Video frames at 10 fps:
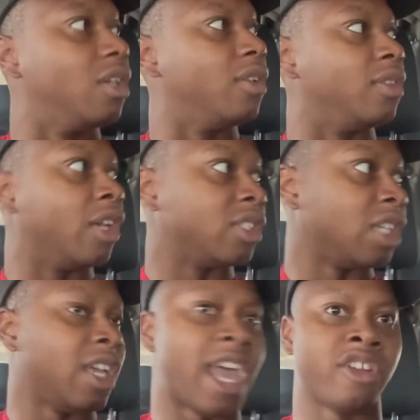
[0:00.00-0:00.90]
there's
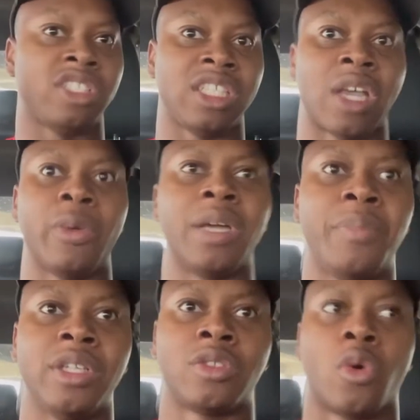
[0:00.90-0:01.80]
an energy that we could
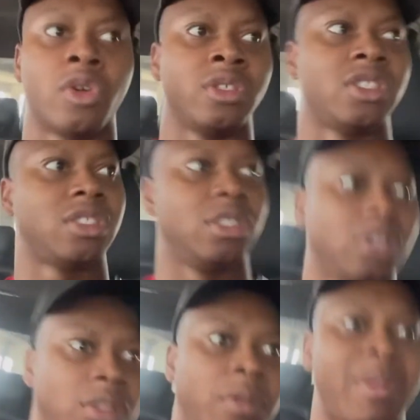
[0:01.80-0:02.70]
put towards
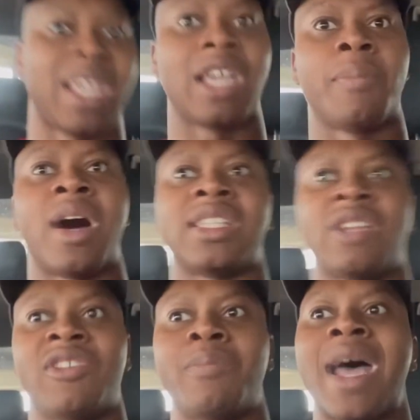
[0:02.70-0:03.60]
making a positive
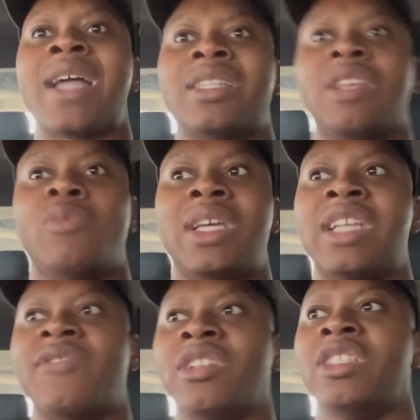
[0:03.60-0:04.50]
impact, then we could
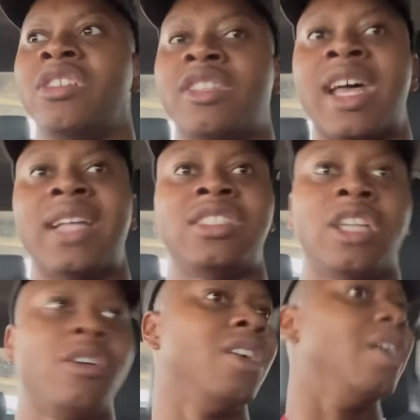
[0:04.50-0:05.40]
definitely do that.
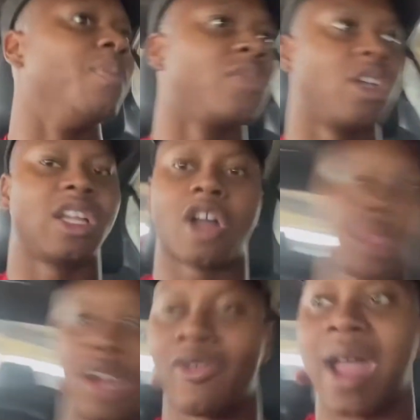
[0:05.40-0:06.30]
So gonna call
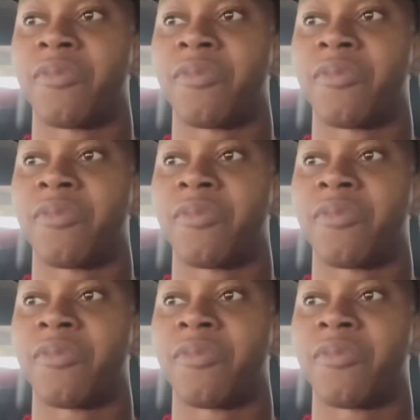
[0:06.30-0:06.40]
that a wrap